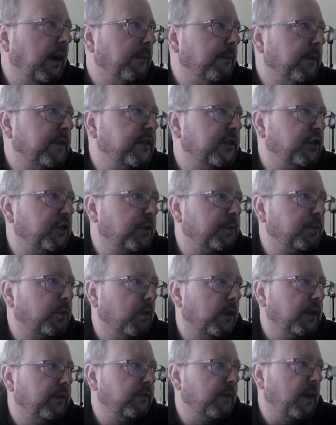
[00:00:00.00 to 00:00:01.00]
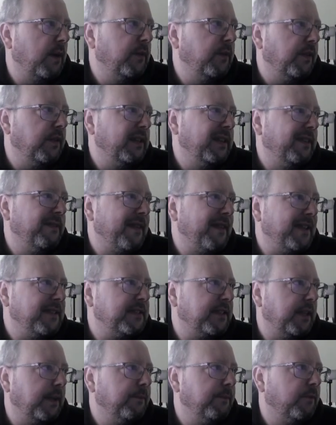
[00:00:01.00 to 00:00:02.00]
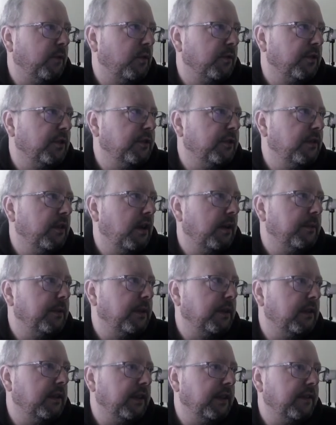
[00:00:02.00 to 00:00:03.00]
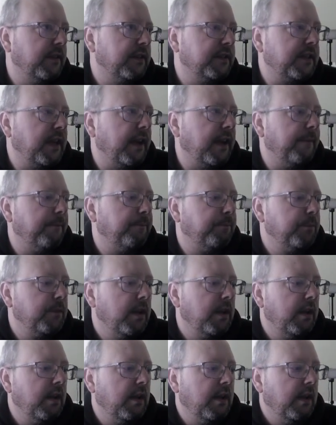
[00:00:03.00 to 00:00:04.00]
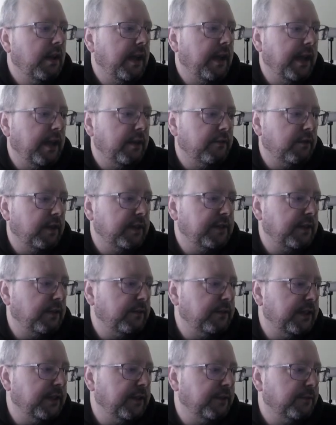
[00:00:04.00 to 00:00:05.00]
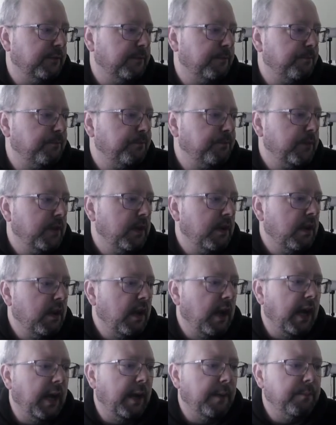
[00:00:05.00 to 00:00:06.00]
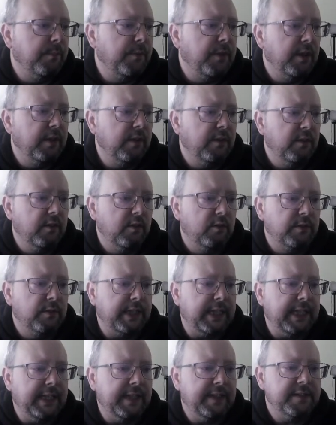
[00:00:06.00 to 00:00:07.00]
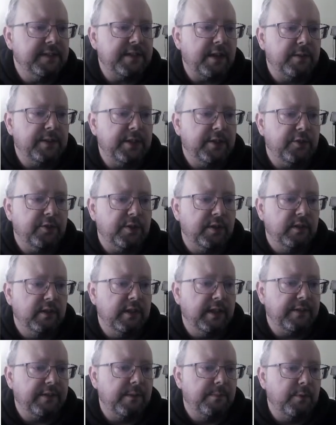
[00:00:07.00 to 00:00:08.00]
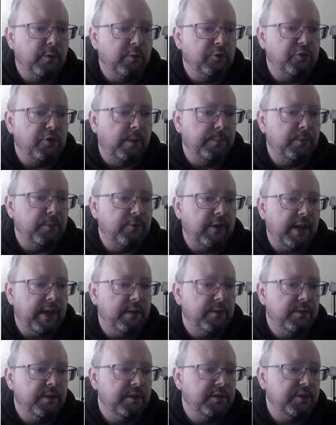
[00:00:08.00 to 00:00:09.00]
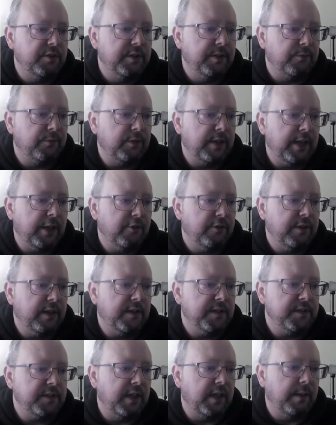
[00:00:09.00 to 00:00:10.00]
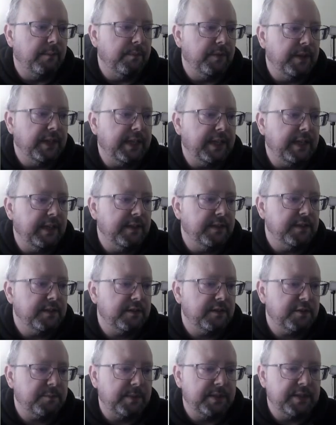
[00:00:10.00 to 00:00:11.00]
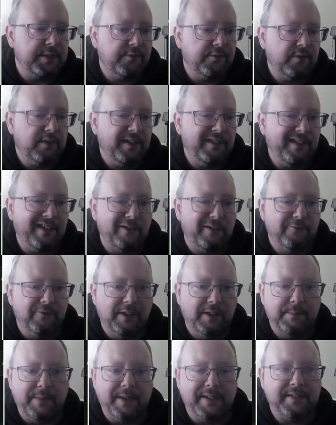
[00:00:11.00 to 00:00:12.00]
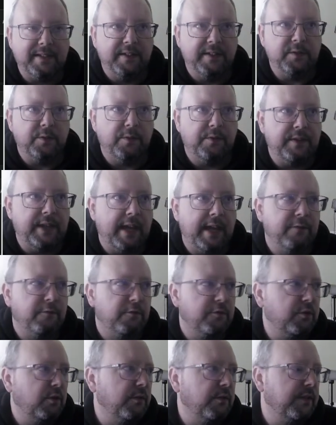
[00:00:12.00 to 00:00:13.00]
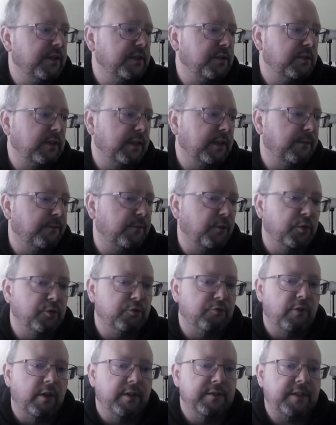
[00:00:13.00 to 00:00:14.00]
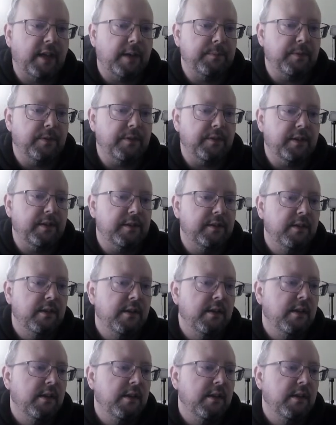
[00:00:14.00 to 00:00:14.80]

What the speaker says: This is just pulling from everything in that same folder. I'm going to click this guy, and right down here, the little keys down here, you can click them, they'll jump around to different areas. The keys, specifically, they don't really make sense with the end result. This is like a first run type of thing.